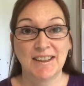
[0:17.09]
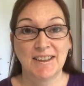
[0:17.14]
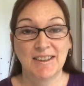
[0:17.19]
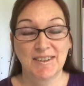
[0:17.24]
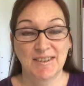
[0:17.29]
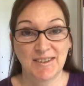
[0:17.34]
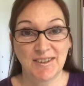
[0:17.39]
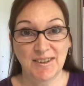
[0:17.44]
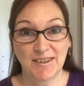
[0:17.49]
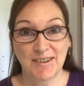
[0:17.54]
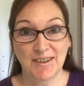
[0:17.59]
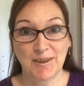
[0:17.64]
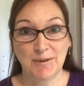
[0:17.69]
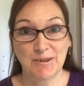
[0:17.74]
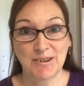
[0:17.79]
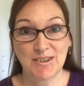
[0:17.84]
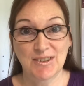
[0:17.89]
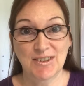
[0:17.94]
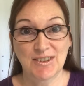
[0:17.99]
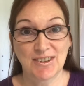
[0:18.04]
So I
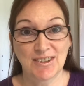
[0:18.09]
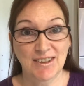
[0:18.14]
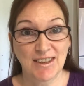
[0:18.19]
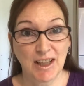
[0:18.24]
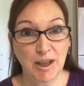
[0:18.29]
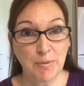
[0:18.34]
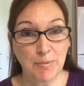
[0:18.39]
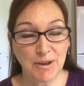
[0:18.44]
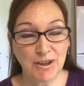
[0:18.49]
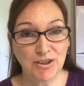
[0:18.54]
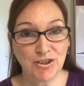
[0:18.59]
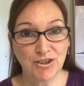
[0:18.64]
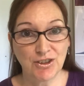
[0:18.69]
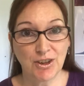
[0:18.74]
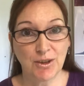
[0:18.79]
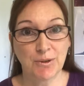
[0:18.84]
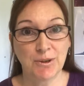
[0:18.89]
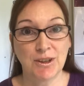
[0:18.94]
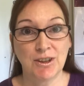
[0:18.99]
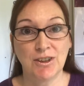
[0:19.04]
want to start out by
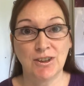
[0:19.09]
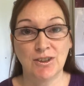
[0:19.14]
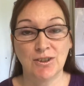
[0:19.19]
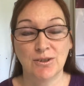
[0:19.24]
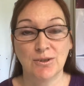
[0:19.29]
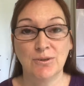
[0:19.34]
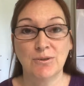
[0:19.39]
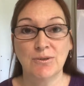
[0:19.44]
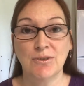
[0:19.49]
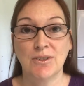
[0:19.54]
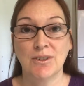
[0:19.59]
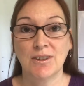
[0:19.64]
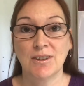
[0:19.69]
showing you